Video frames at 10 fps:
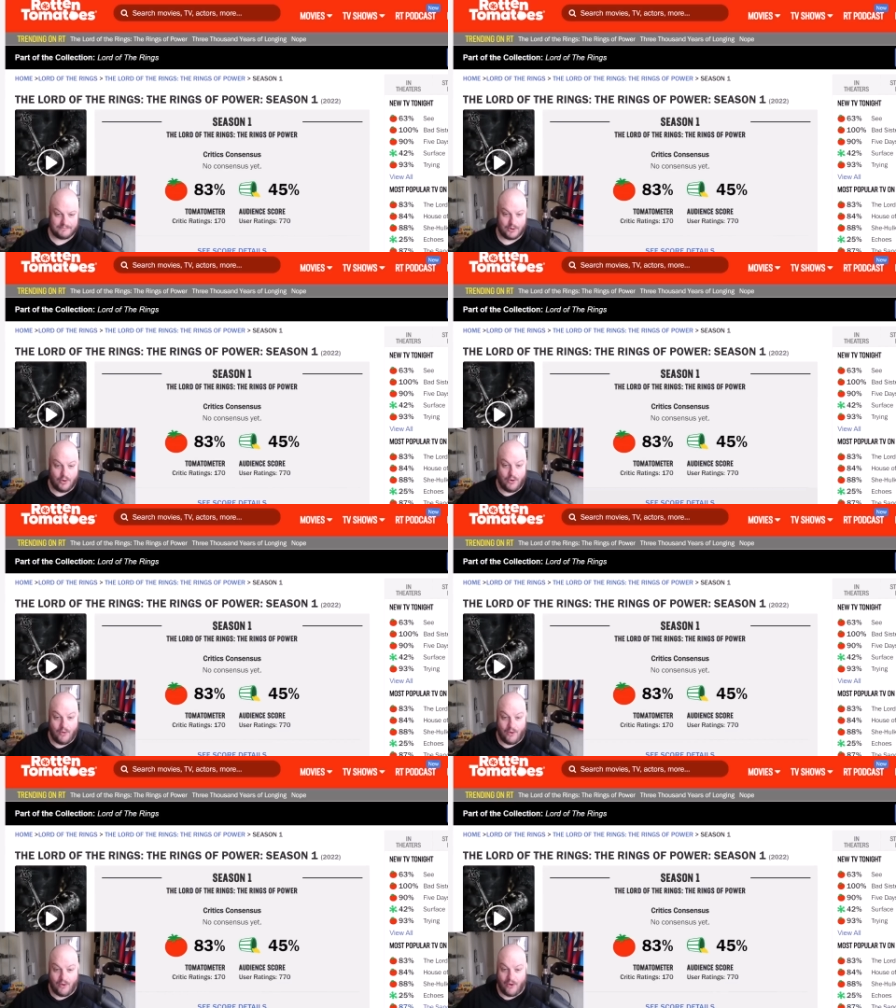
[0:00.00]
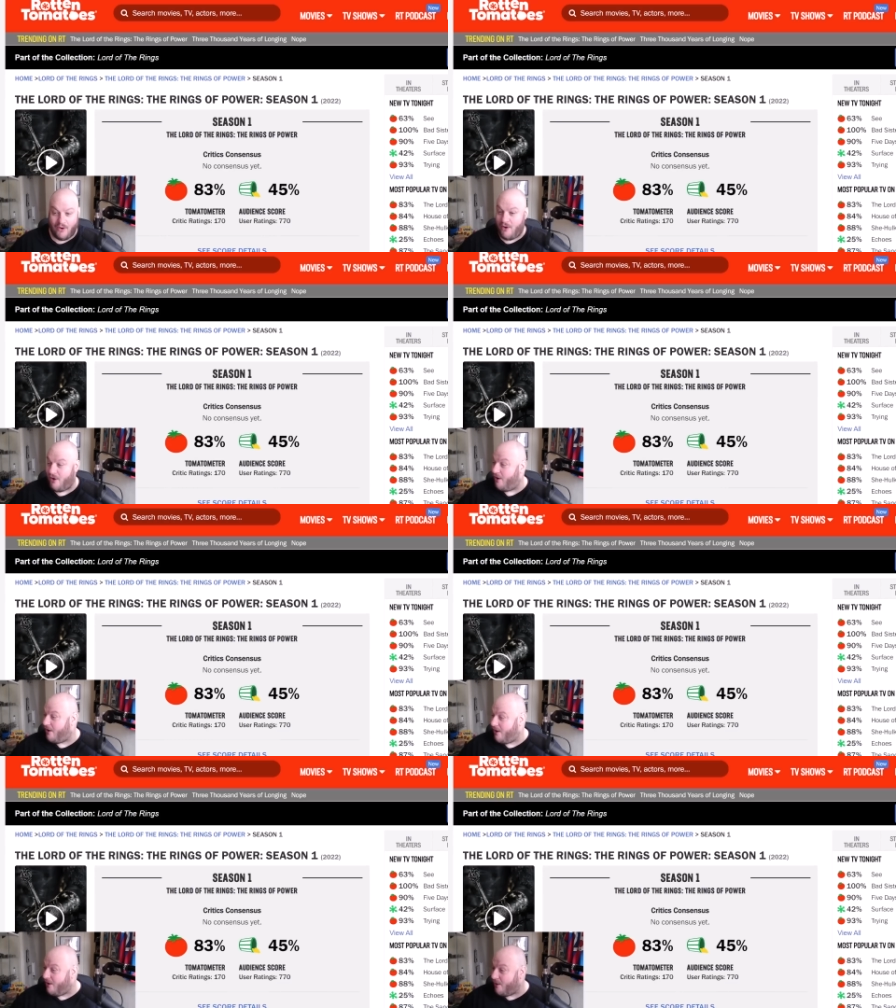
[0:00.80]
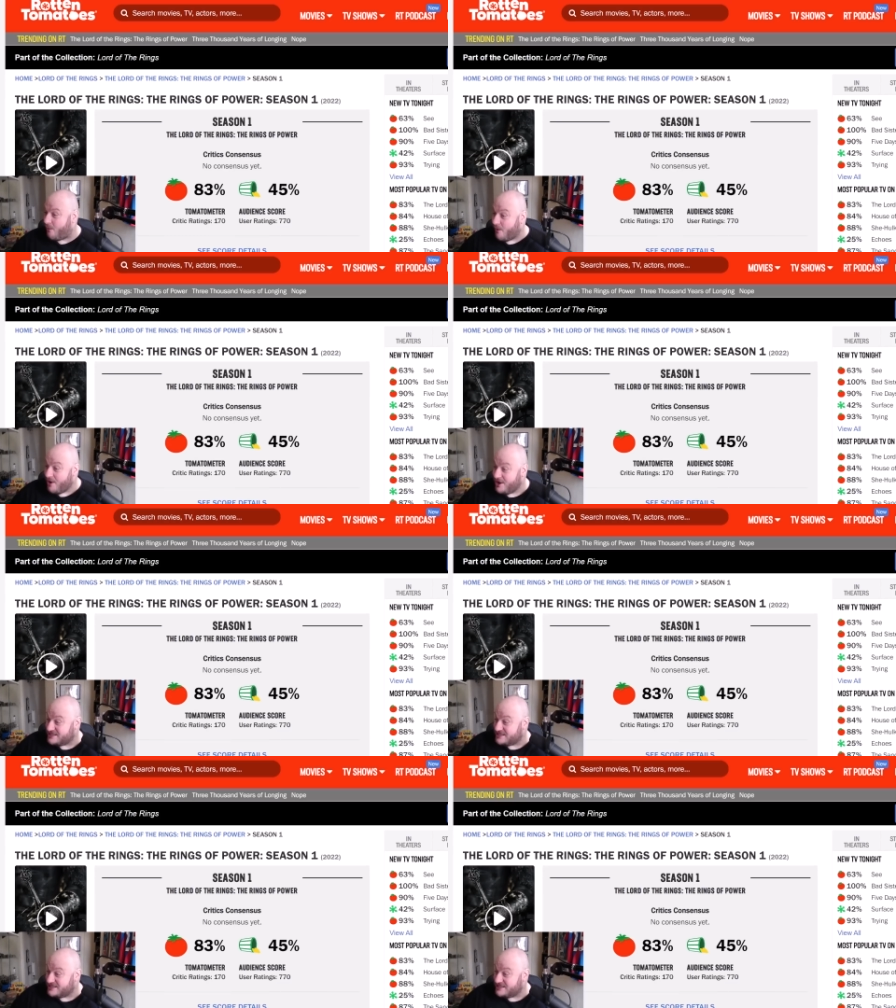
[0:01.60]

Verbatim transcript: Oh, ho, ho, ho, ho, ho!